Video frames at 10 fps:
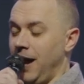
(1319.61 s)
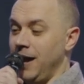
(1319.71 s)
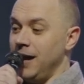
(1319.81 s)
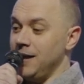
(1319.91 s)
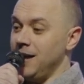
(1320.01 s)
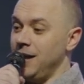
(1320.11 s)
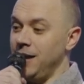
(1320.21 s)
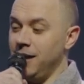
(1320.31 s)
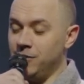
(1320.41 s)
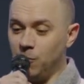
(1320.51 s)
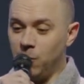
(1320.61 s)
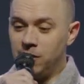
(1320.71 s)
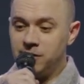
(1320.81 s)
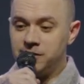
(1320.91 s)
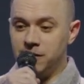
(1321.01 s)
And I, in the
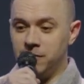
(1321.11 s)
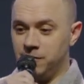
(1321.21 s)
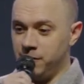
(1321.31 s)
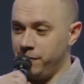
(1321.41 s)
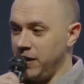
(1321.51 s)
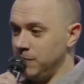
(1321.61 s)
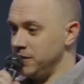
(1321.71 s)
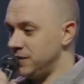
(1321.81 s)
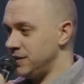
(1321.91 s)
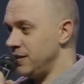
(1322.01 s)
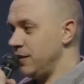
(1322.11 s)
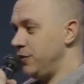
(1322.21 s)
words of the famous